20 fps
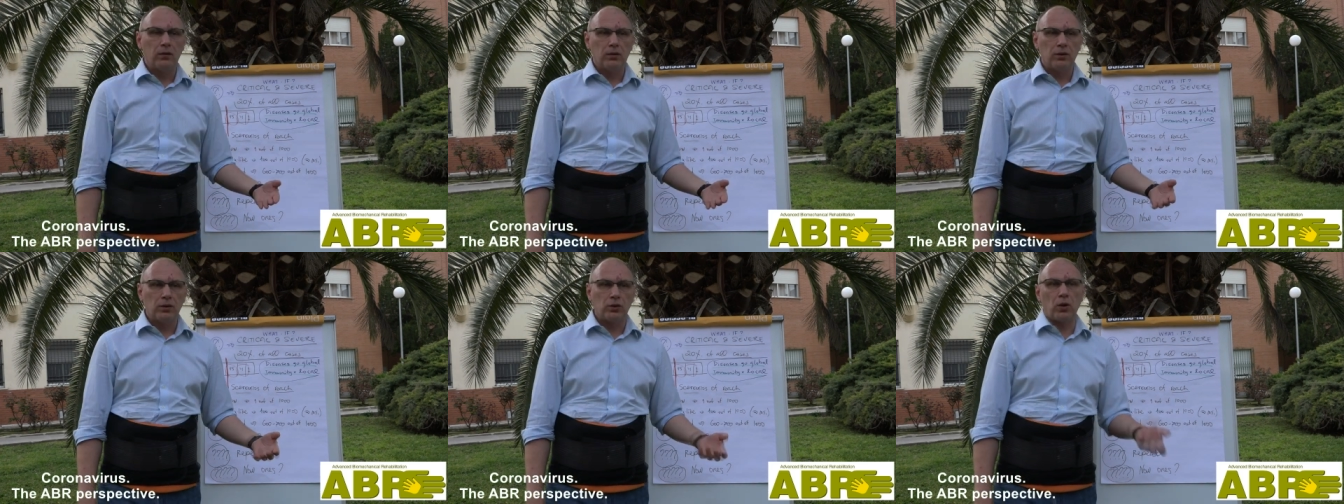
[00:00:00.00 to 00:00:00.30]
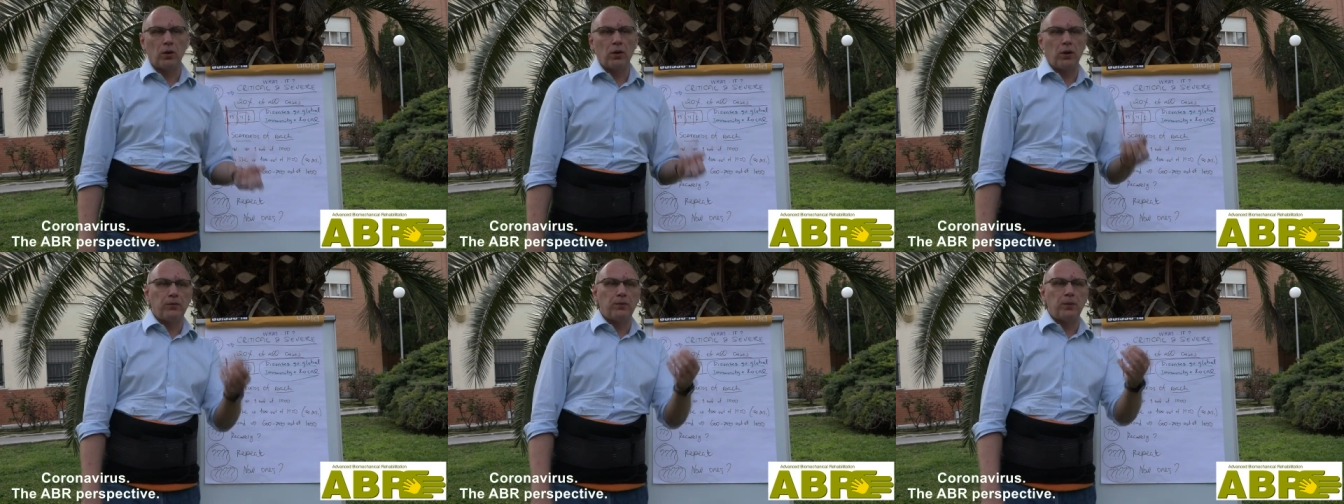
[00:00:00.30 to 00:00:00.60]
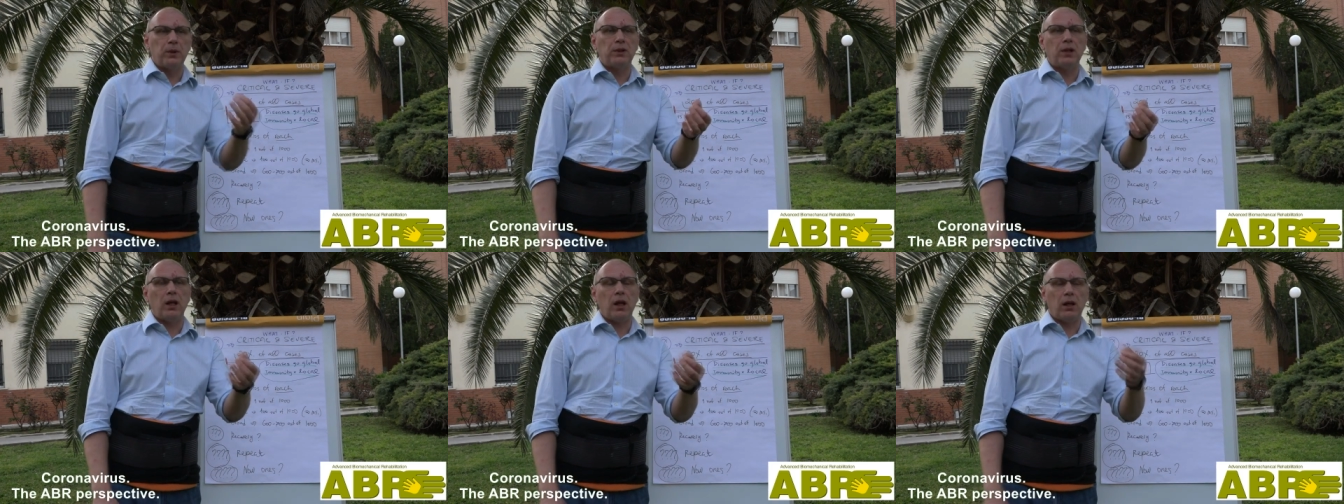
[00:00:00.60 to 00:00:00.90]
So if
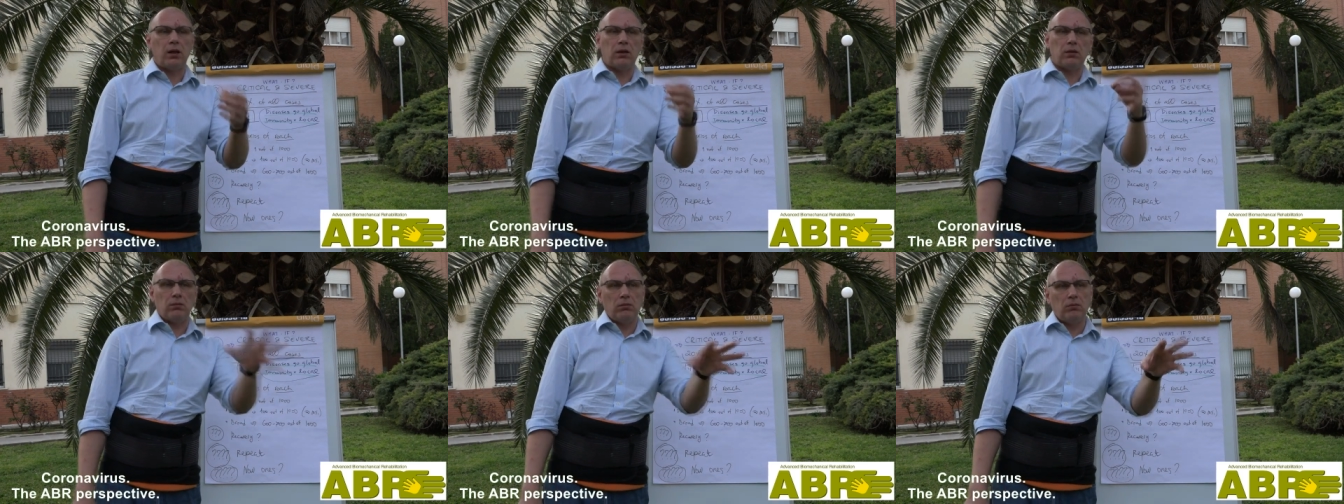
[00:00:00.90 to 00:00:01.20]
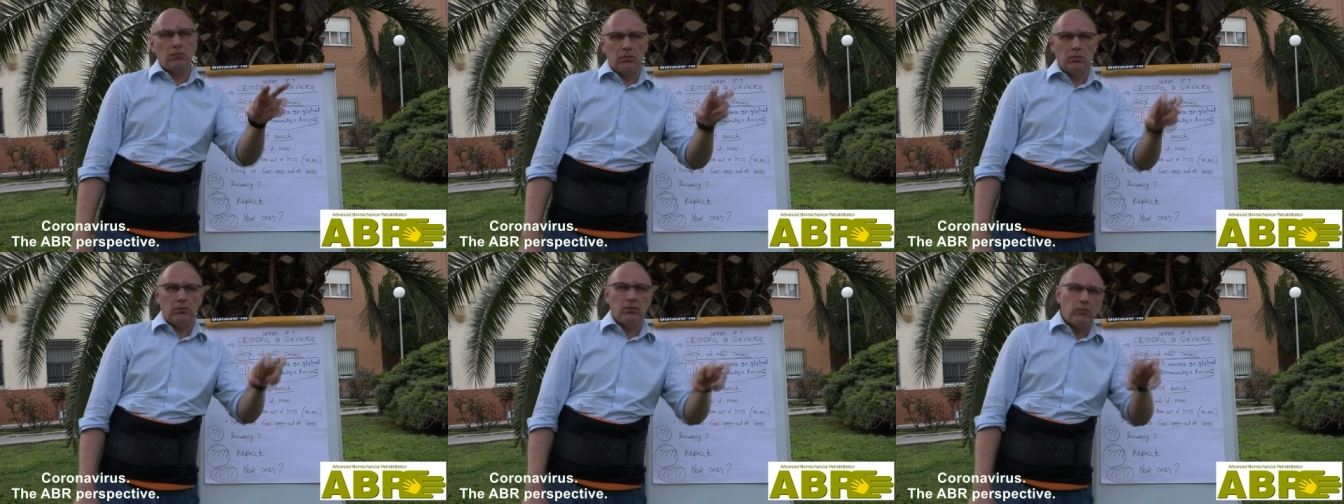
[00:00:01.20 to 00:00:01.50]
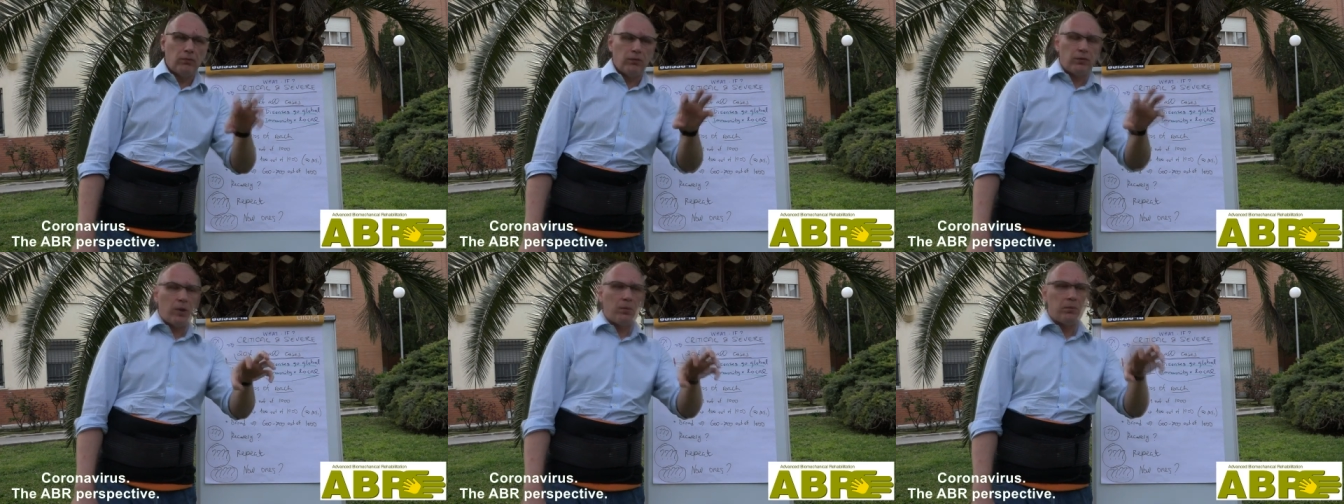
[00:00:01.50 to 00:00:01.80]
we take
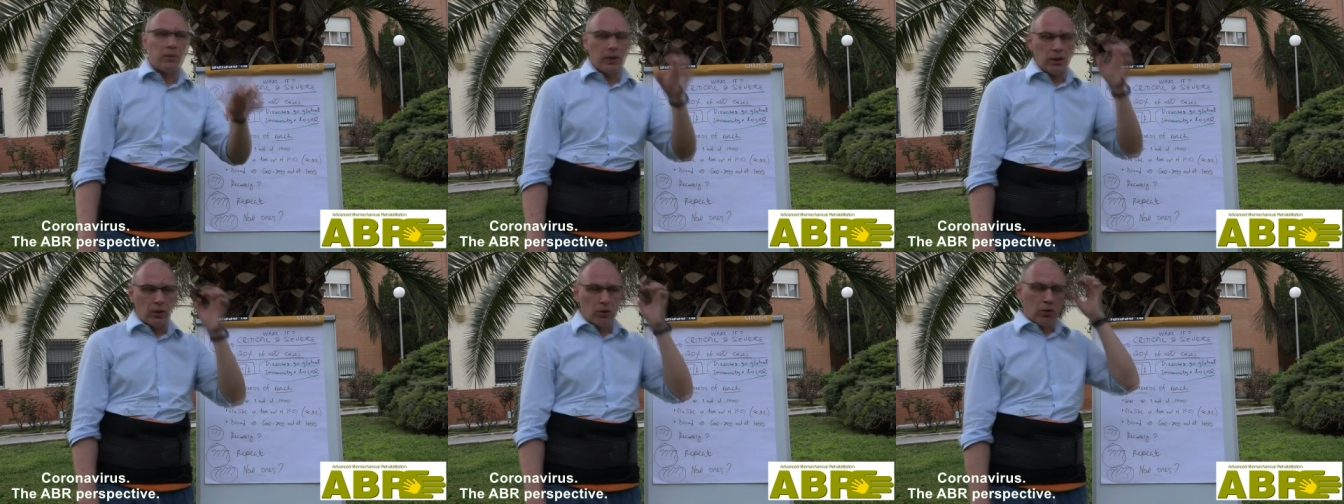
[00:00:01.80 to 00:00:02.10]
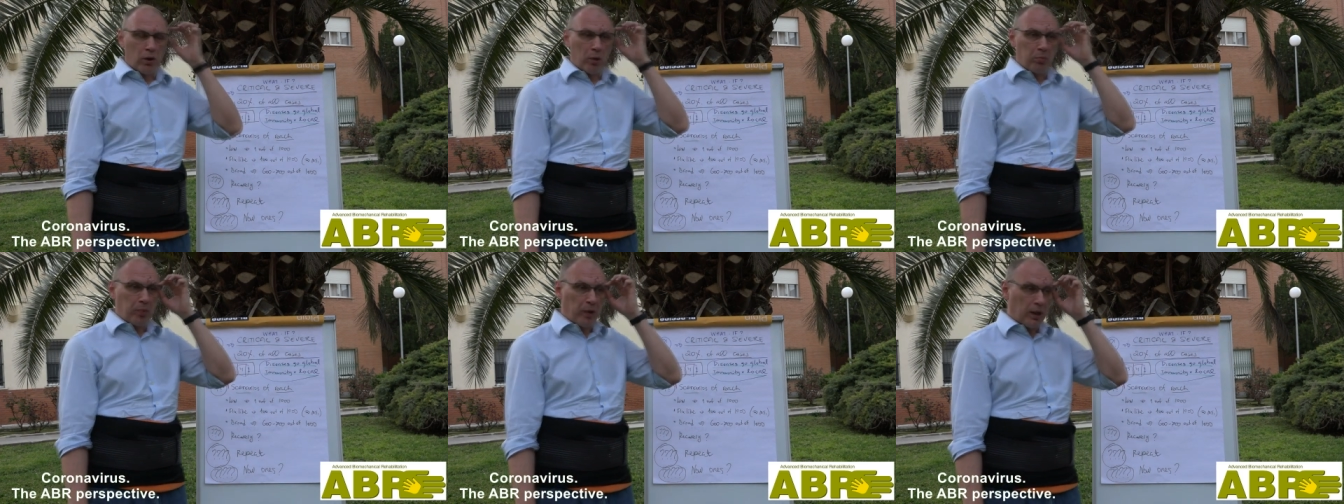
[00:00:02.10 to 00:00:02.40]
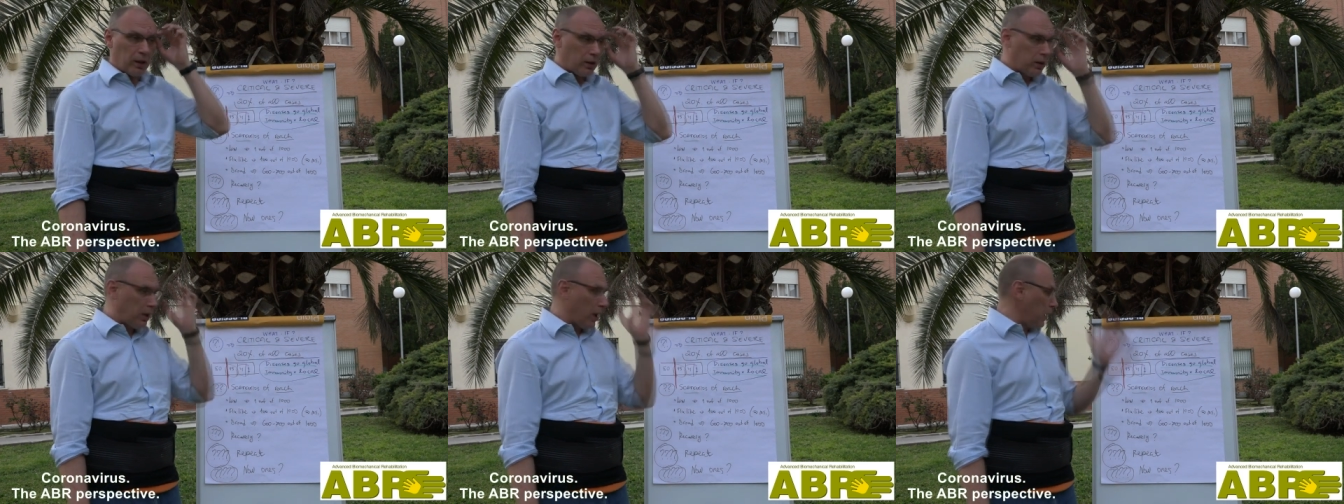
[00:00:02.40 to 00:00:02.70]
from the
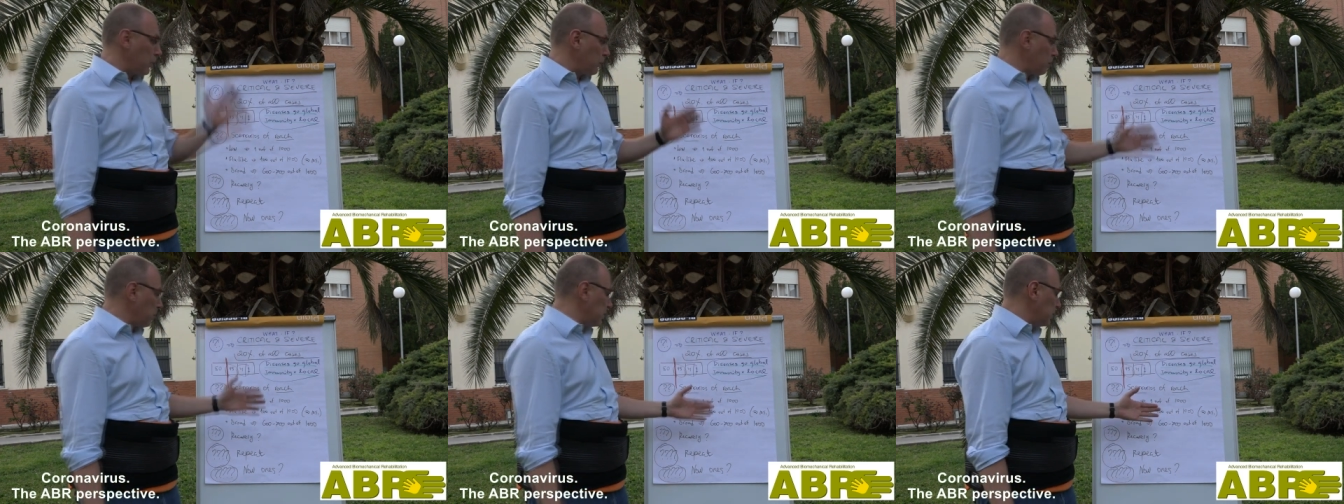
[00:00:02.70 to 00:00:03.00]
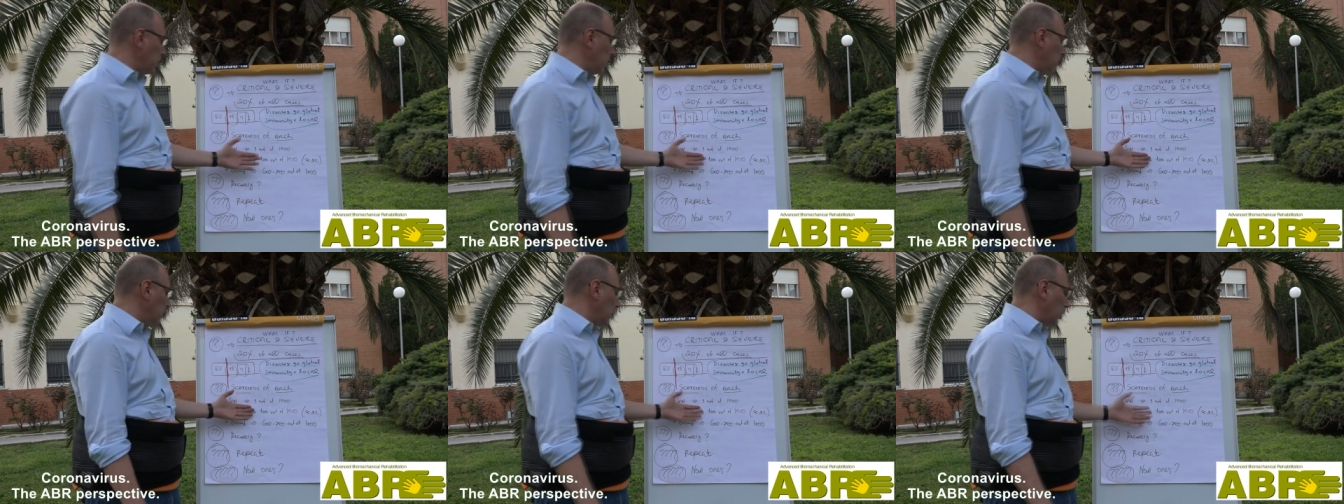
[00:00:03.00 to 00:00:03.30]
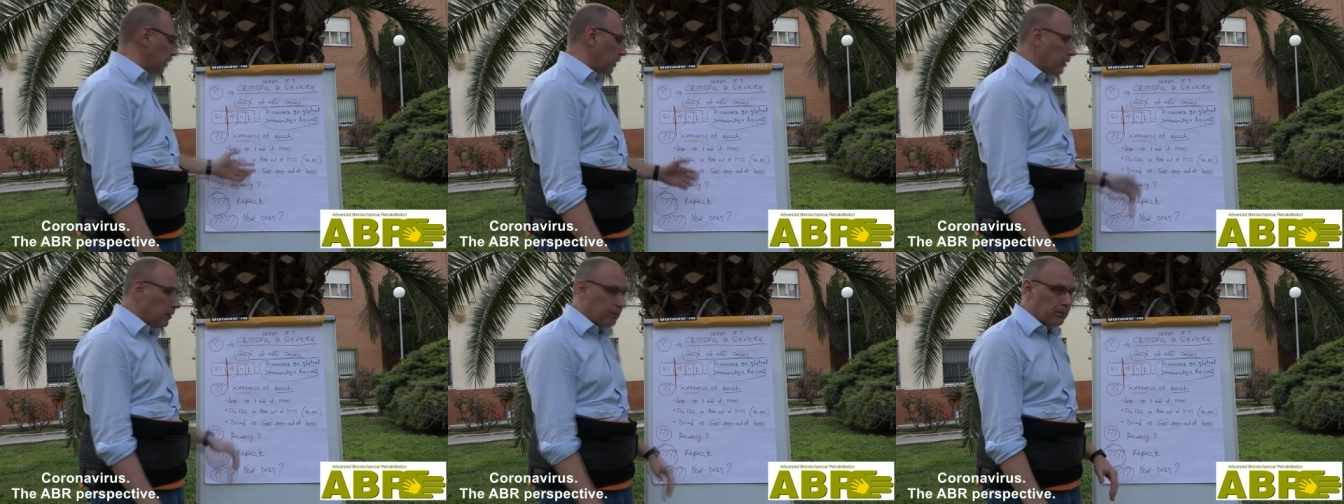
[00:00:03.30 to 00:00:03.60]
European countries,
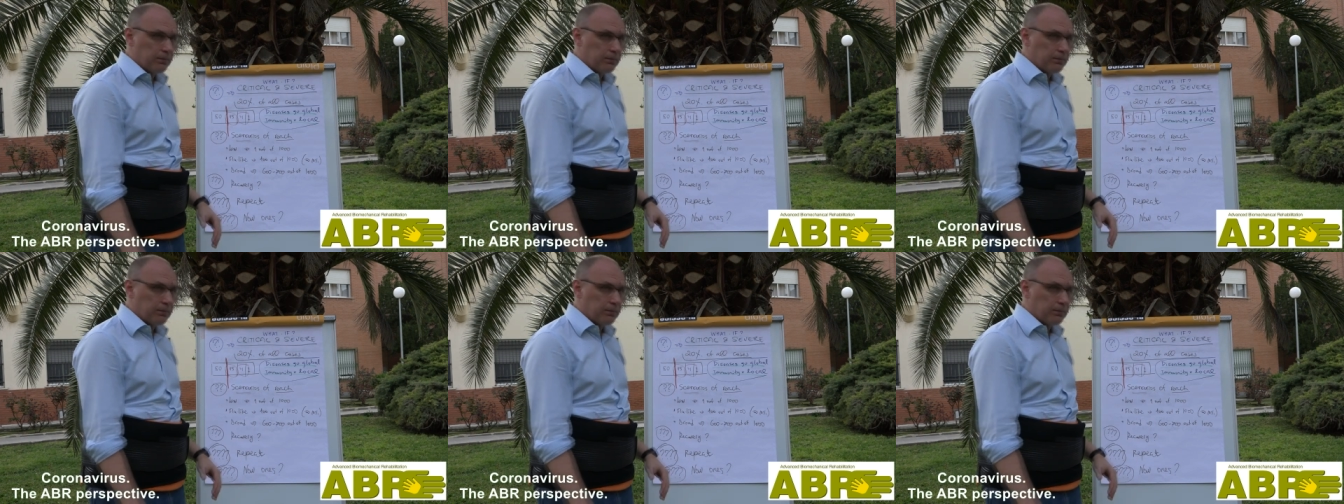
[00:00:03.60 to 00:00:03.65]
Italy,